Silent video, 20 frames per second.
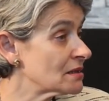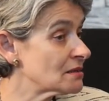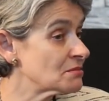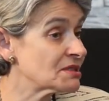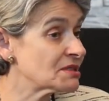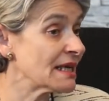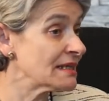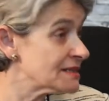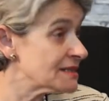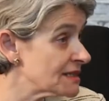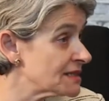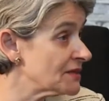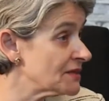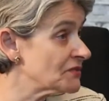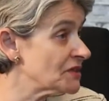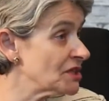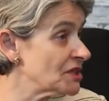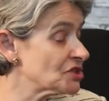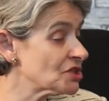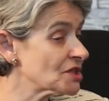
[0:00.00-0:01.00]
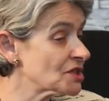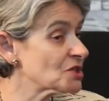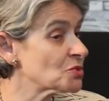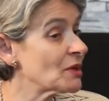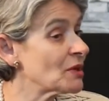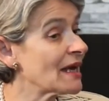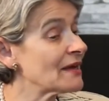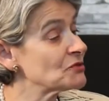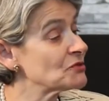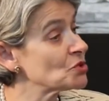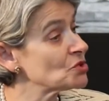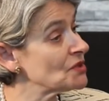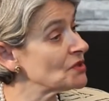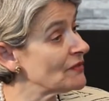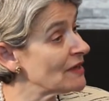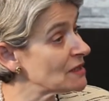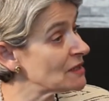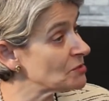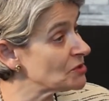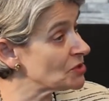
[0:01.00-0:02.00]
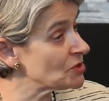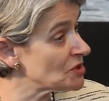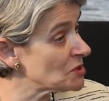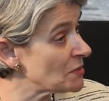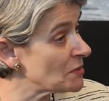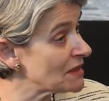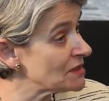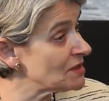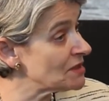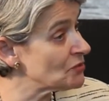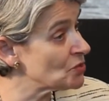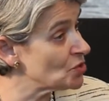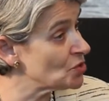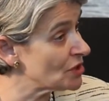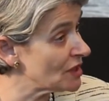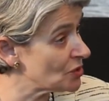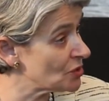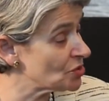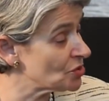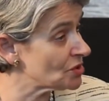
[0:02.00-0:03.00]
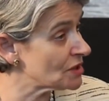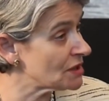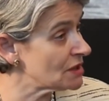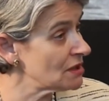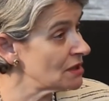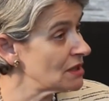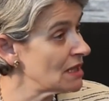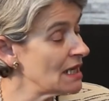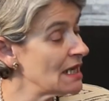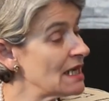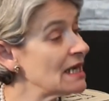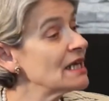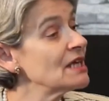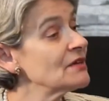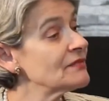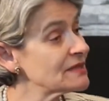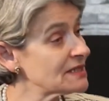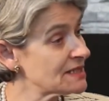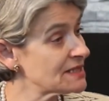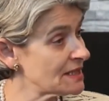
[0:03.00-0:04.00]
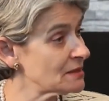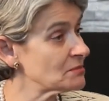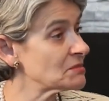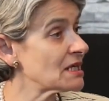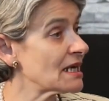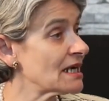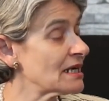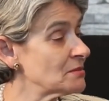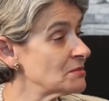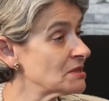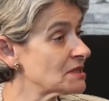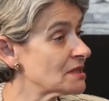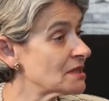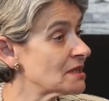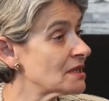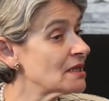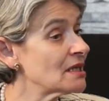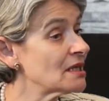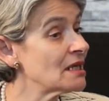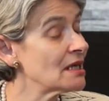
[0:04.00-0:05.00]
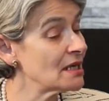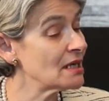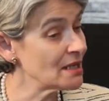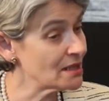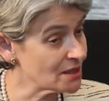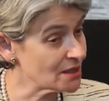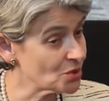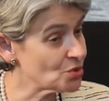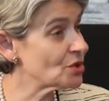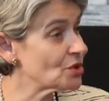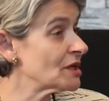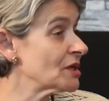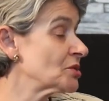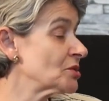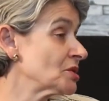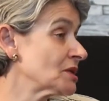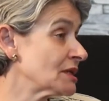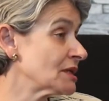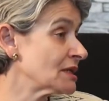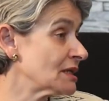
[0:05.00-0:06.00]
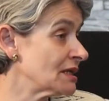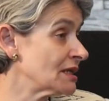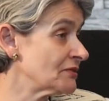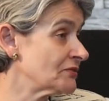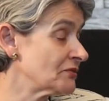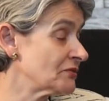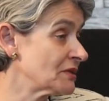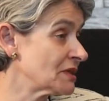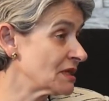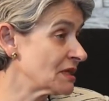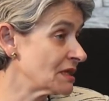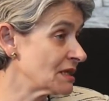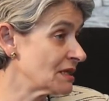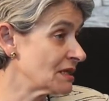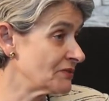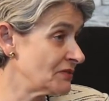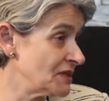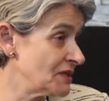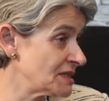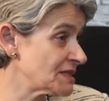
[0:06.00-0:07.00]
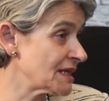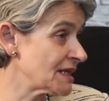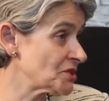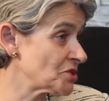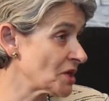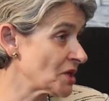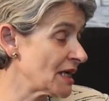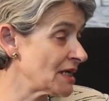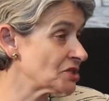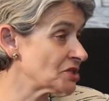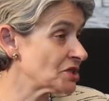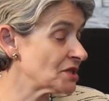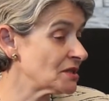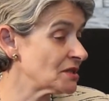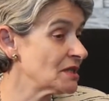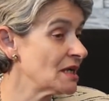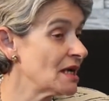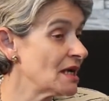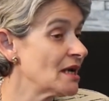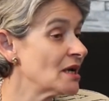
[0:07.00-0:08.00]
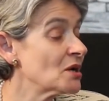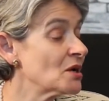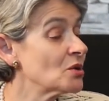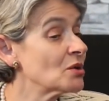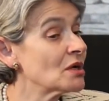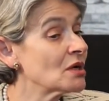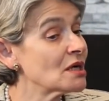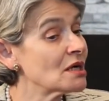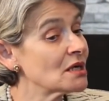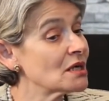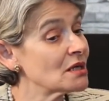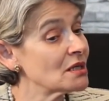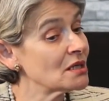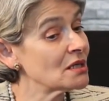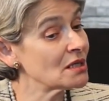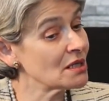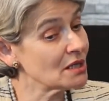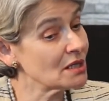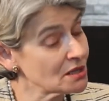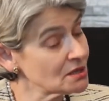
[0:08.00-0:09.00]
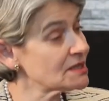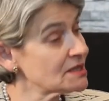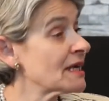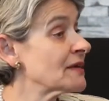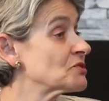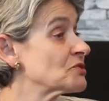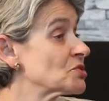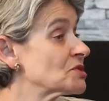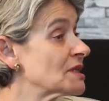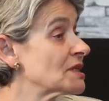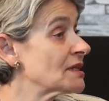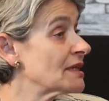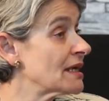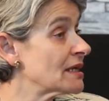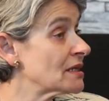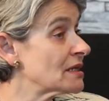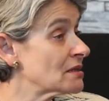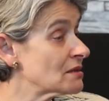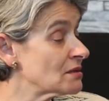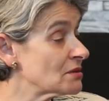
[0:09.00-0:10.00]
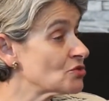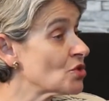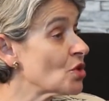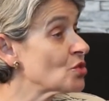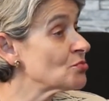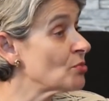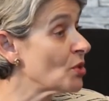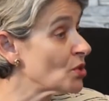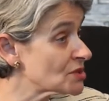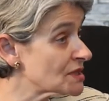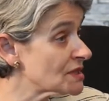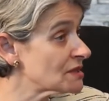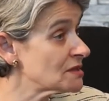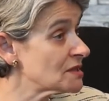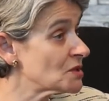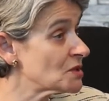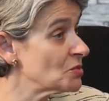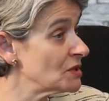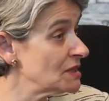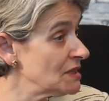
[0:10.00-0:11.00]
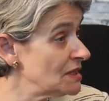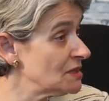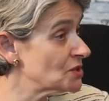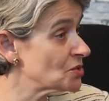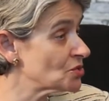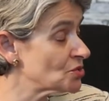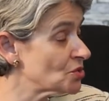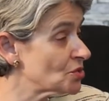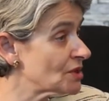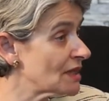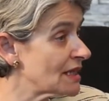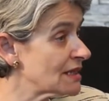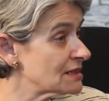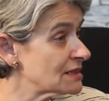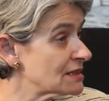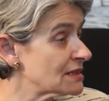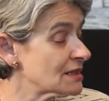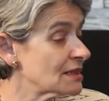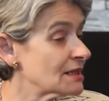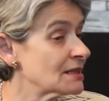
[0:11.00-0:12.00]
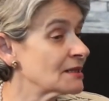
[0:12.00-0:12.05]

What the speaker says: sensitive teachers. We have to develop the respective curricula. Even sometimes in the curricula of this education, girls have to see their role models. We need to do that.